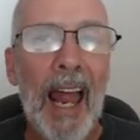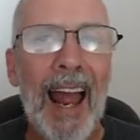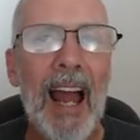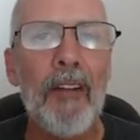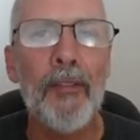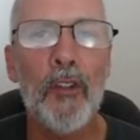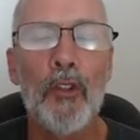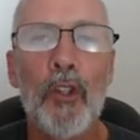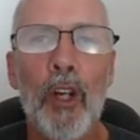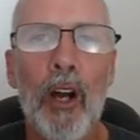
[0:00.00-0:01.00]
I have
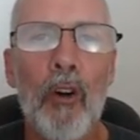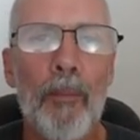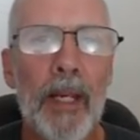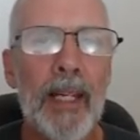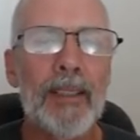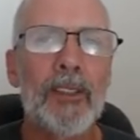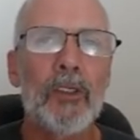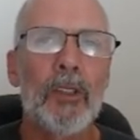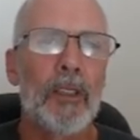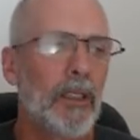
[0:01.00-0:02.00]
to go
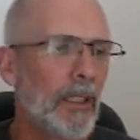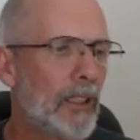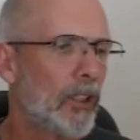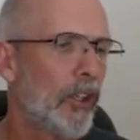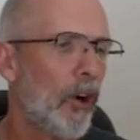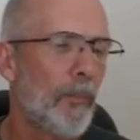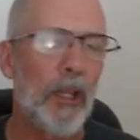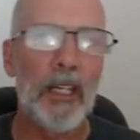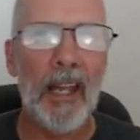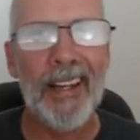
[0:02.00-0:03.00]
means it's an
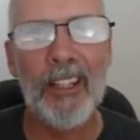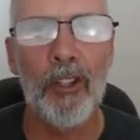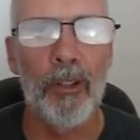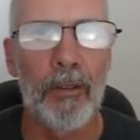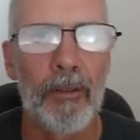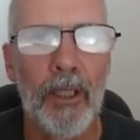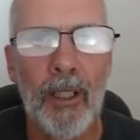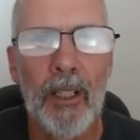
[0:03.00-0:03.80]
obligation.